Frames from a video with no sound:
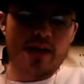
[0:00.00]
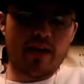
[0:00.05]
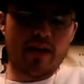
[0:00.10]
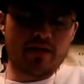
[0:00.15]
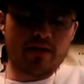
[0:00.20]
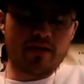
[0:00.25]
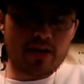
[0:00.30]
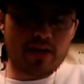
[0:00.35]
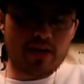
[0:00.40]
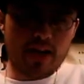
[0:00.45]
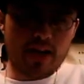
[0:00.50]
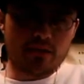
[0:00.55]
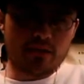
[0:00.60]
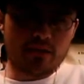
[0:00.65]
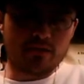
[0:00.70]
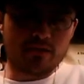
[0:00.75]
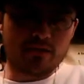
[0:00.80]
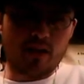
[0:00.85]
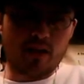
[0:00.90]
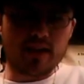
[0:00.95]
Kevin James is
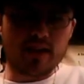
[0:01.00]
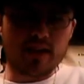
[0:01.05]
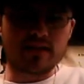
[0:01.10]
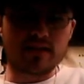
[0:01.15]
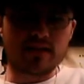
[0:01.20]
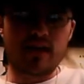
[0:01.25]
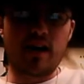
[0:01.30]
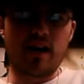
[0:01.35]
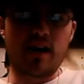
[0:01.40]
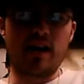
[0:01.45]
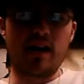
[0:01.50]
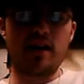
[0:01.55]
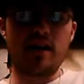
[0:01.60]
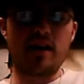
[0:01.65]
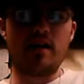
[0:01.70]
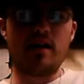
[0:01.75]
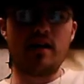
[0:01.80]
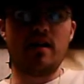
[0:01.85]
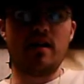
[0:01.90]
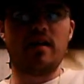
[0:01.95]
Frankenstein.
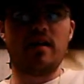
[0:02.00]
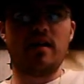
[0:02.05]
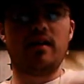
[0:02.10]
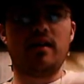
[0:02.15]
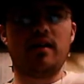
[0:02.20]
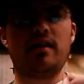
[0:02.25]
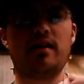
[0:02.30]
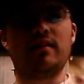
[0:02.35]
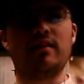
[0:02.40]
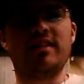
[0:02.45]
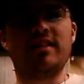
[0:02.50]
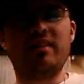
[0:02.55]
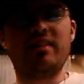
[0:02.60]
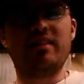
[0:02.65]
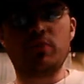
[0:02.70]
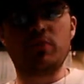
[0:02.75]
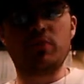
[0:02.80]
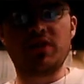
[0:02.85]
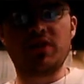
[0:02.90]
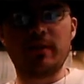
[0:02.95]
Steve
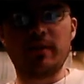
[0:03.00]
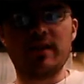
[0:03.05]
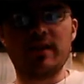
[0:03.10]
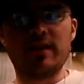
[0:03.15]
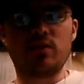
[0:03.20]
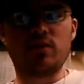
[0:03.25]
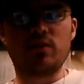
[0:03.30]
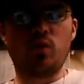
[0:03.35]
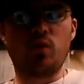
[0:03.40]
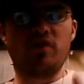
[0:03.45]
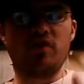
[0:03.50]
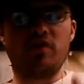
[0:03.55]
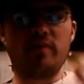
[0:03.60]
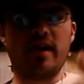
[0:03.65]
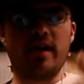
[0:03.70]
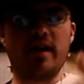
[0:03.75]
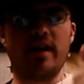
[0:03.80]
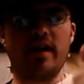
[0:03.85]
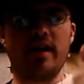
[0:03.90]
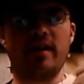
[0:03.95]
Buscemi is a
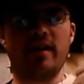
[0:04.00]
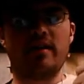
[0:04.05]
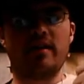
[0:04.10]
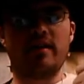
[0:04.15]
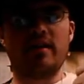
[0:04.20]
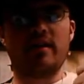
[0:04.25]
Wolfman.